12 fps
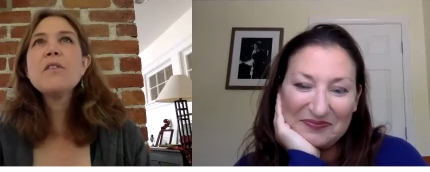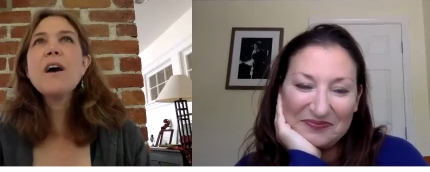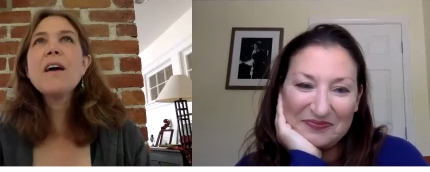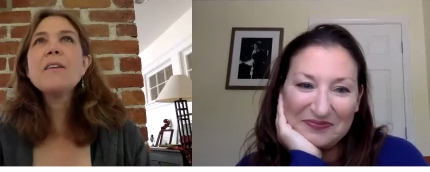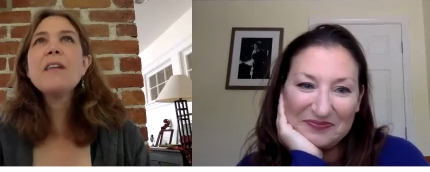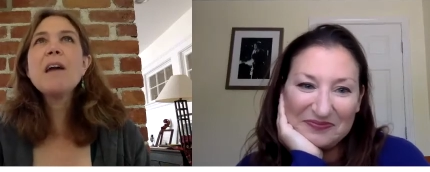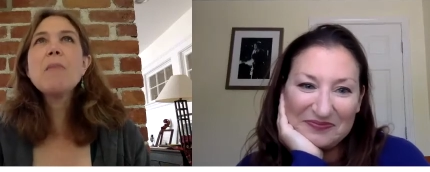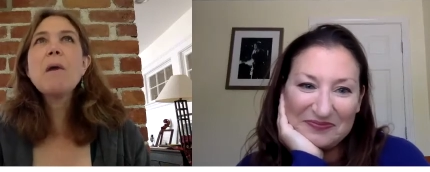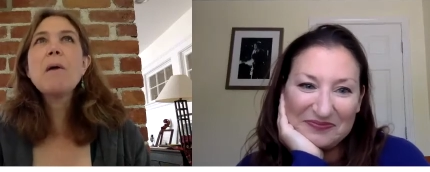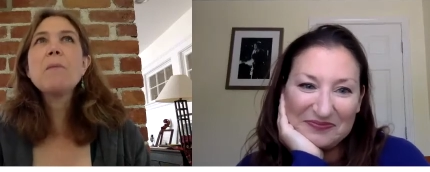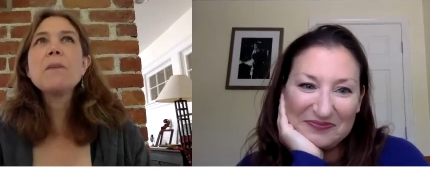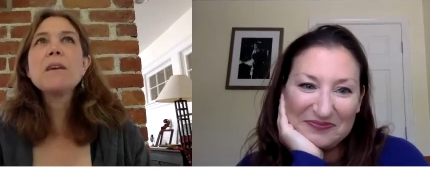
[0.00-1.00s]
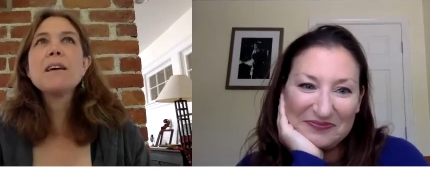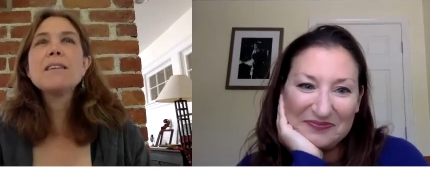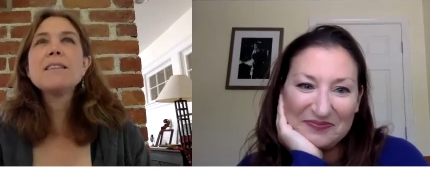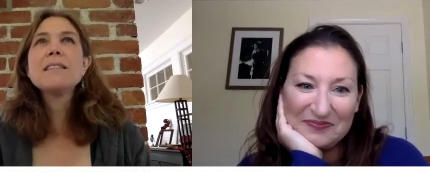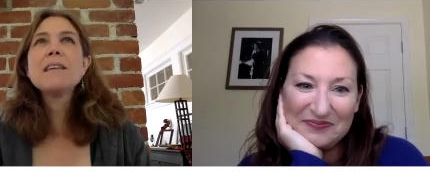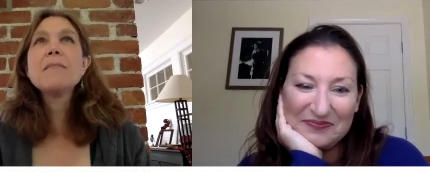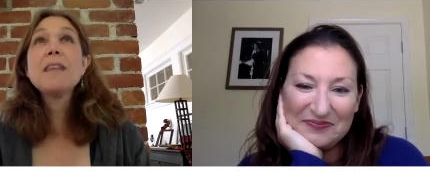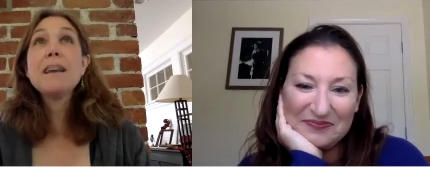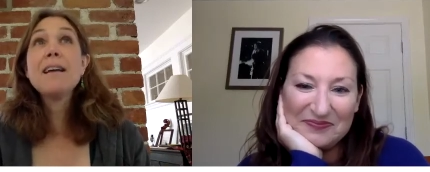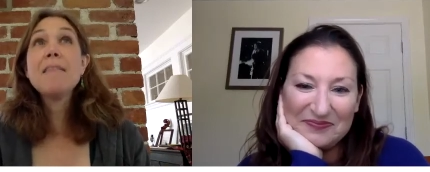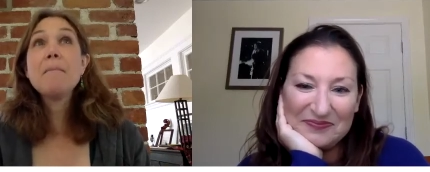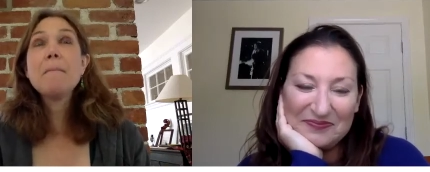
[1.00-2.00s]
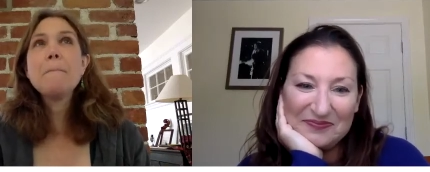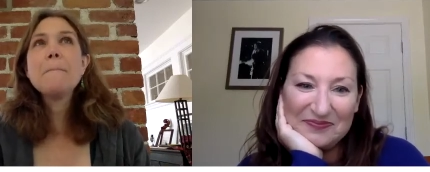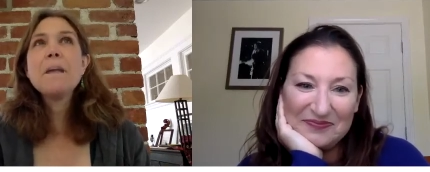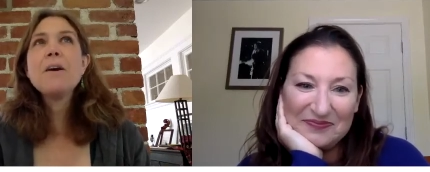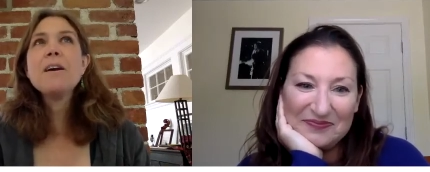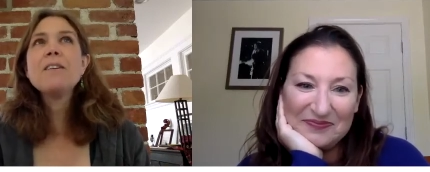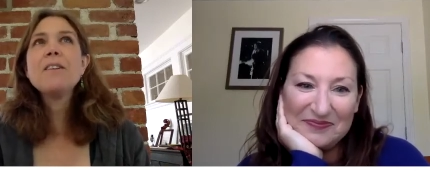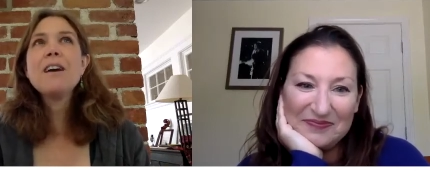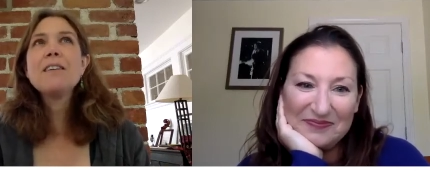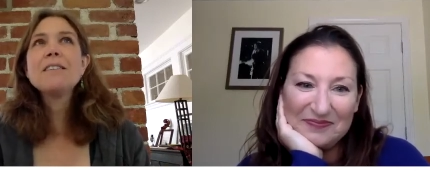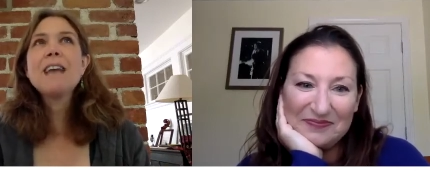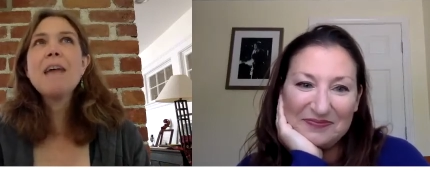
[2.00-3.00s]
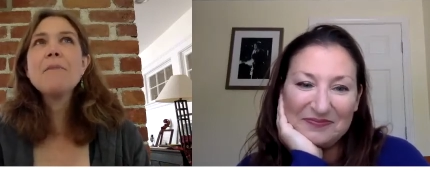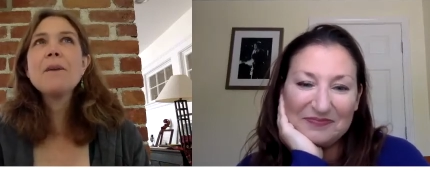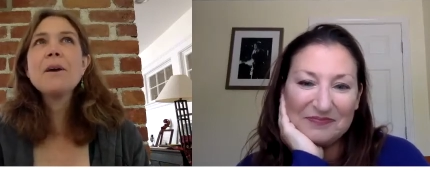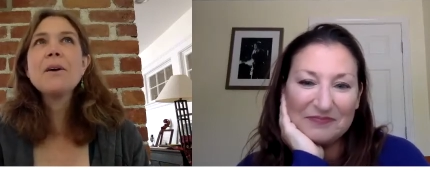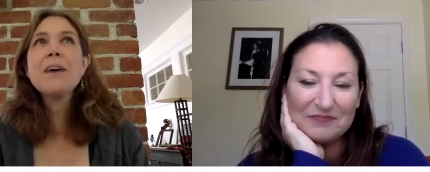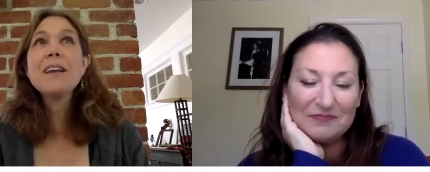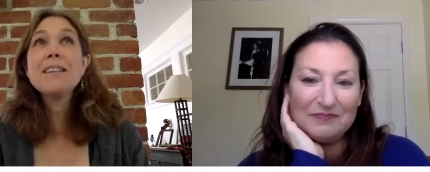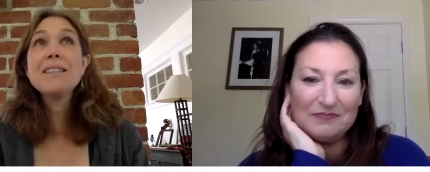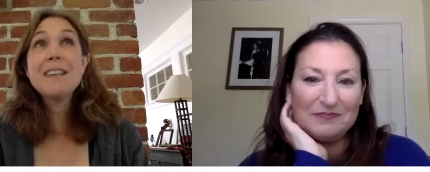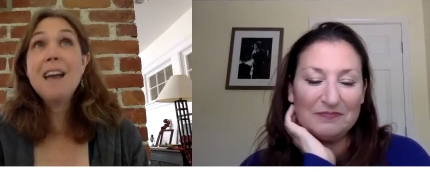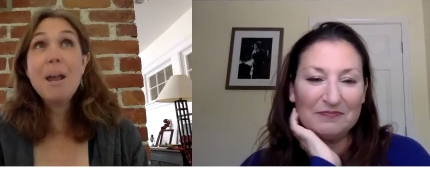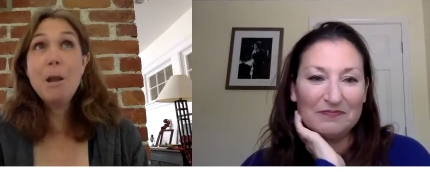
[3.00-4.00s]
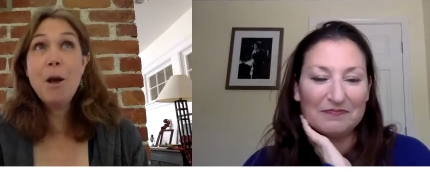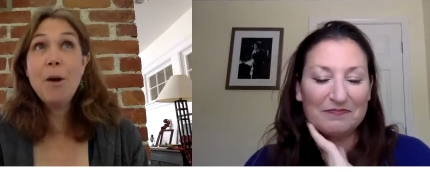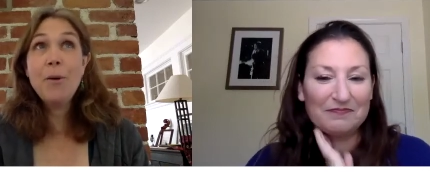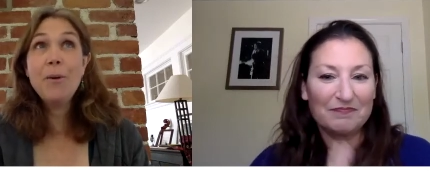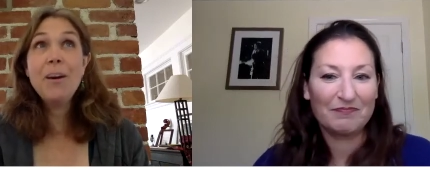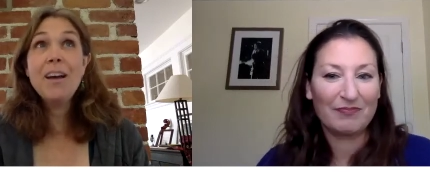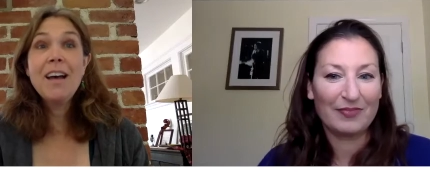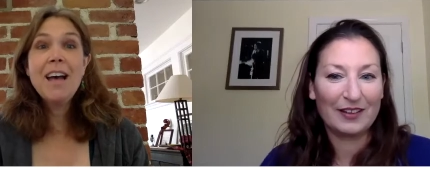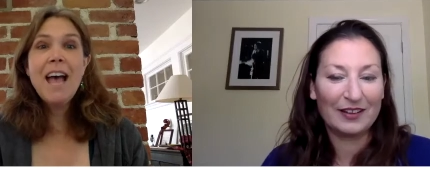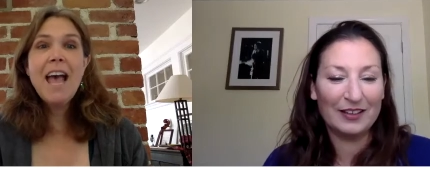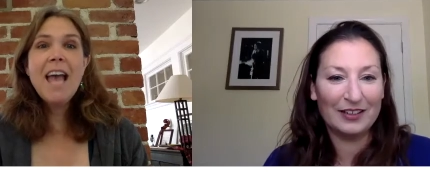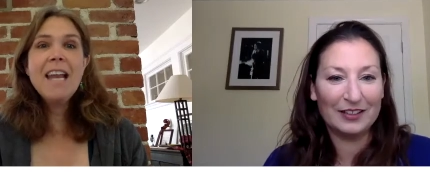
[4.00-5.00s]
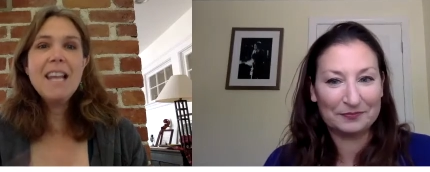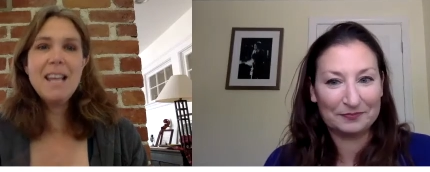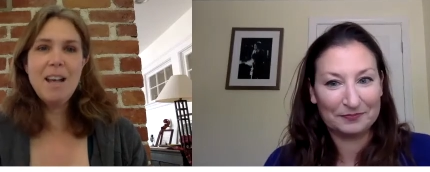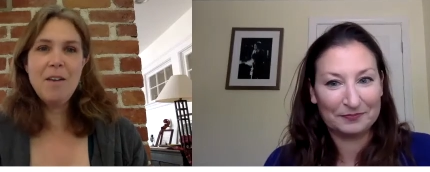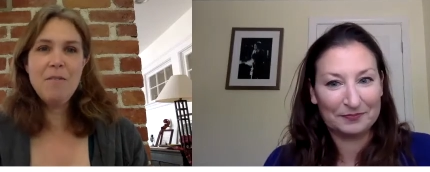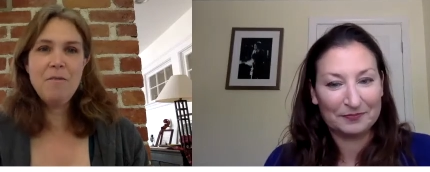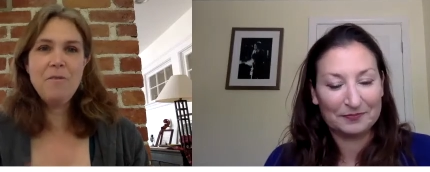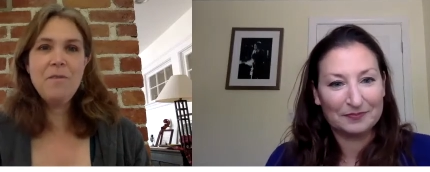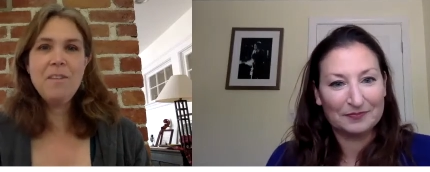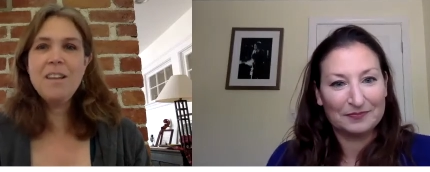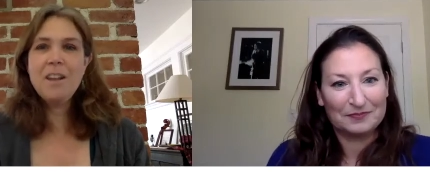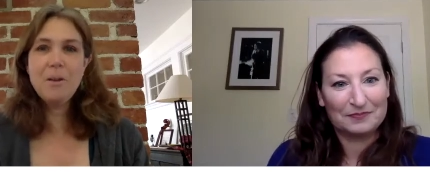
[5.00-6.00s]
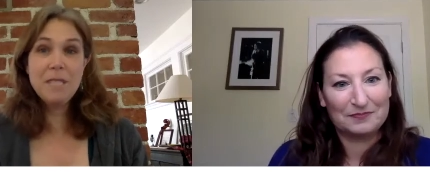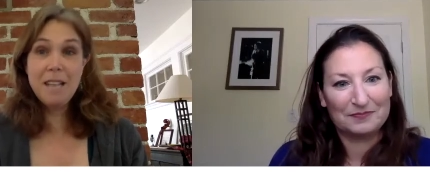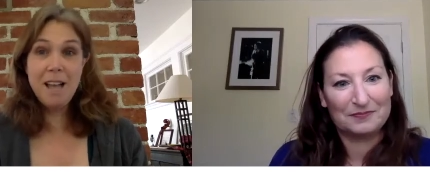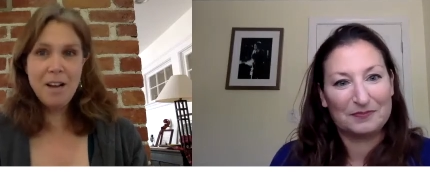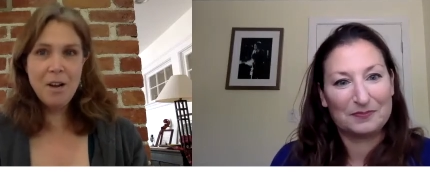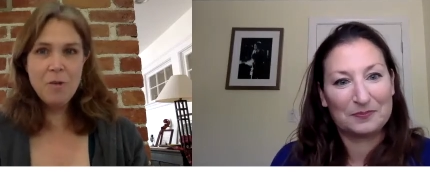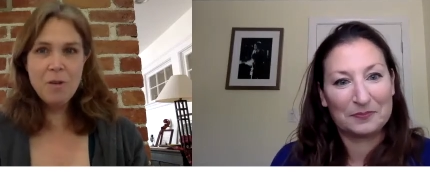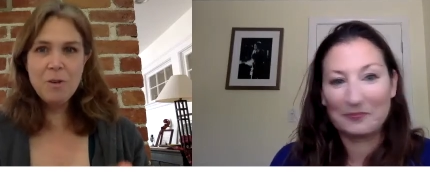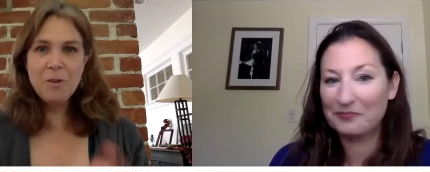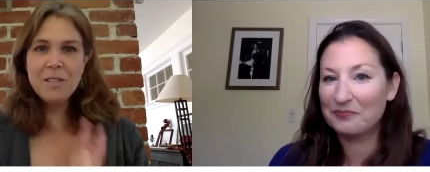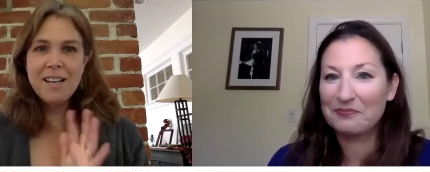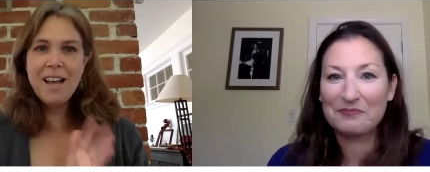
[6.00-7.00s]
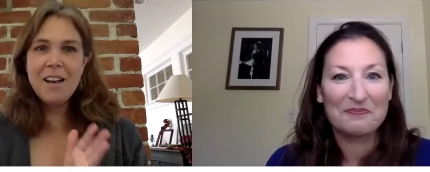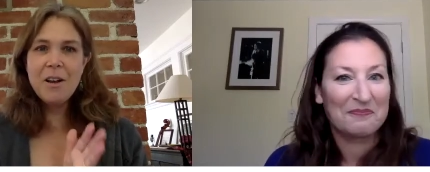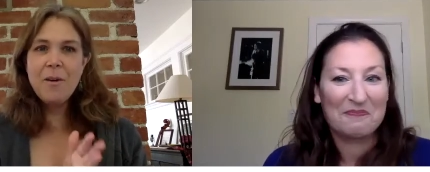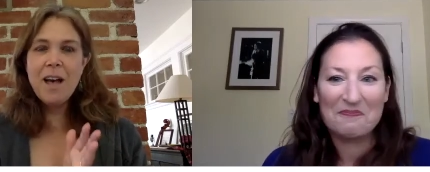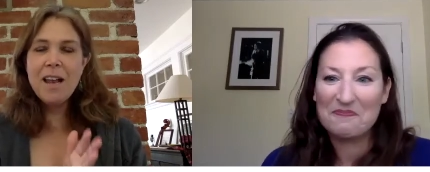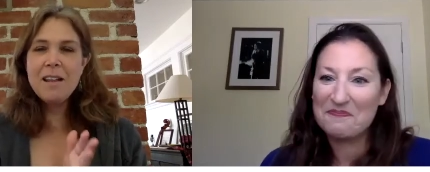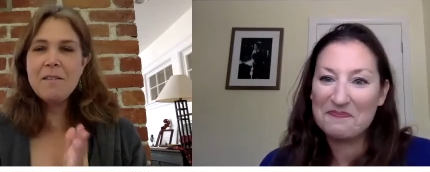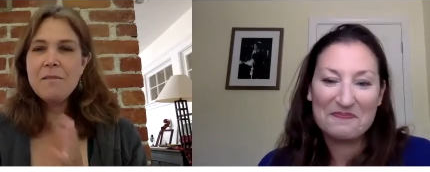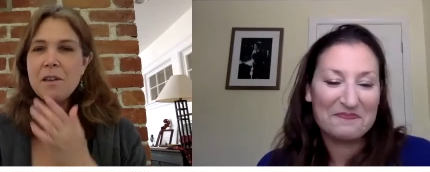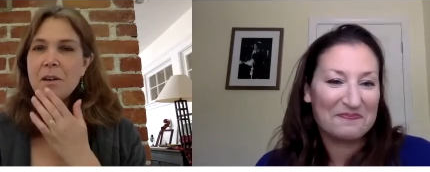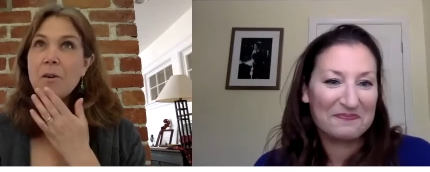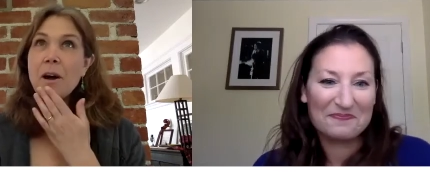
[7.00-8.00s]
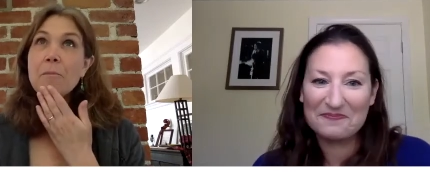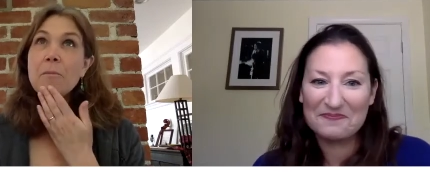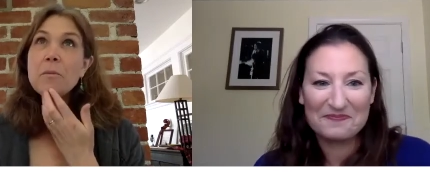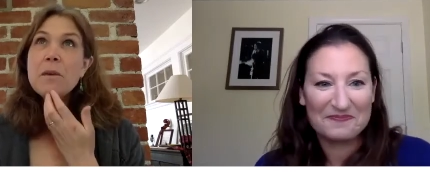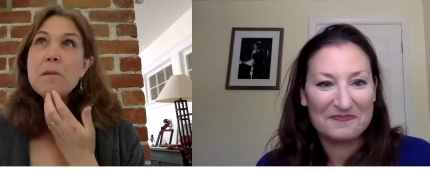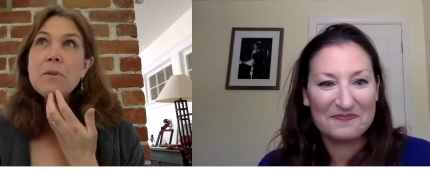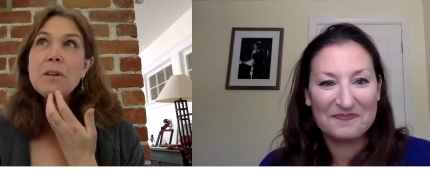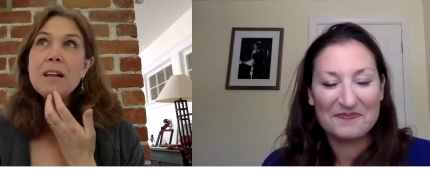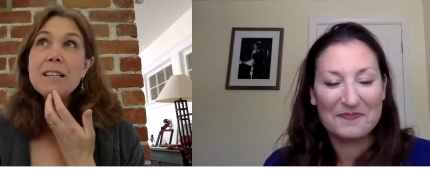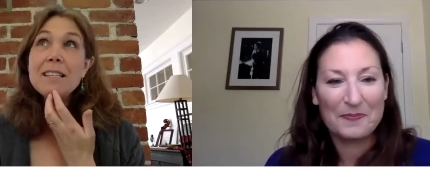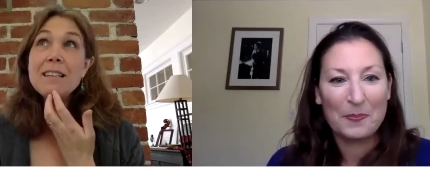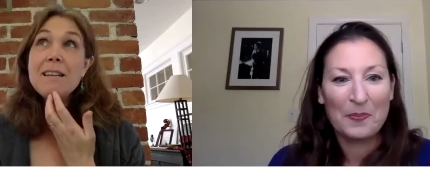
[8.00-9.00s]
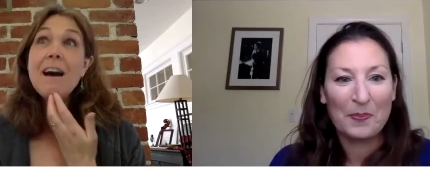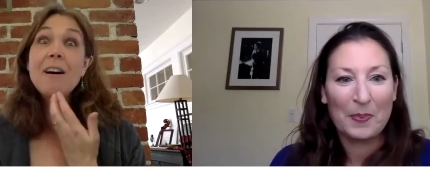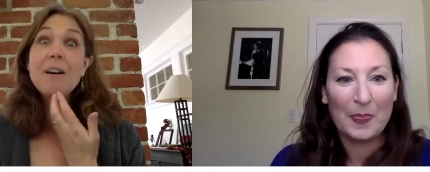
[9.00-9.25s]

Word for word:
Speaker 1: thought a lot about because I mean I got married a long time ago and did not know any of you know did not know you, did not know any of the incredible people, and did not